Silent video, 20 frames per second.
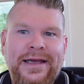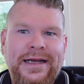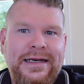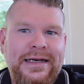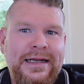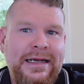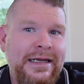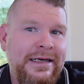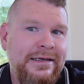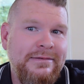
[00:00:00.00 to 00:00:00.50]
then
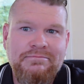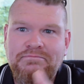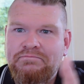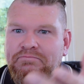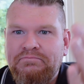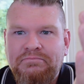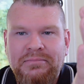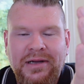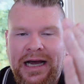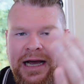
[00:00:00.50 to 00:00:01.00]

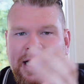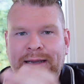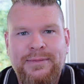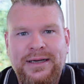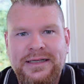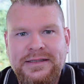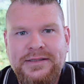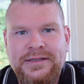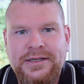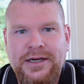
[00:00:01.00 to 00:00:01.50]
in 8
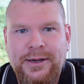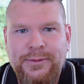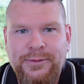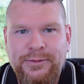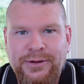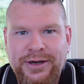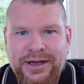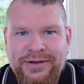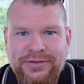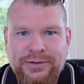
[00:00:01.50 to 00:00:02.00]
months' time or
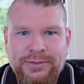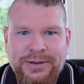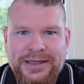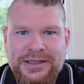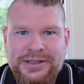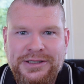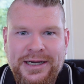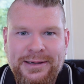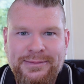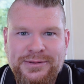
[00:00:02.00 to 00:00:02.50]
whatever, when the
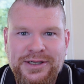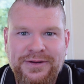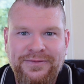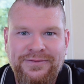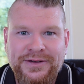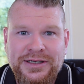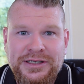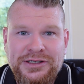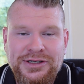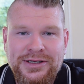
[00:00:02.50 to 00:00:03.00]
championship
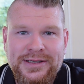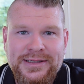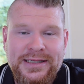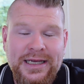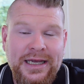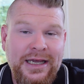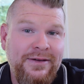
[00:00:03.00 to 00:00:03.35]
finishes,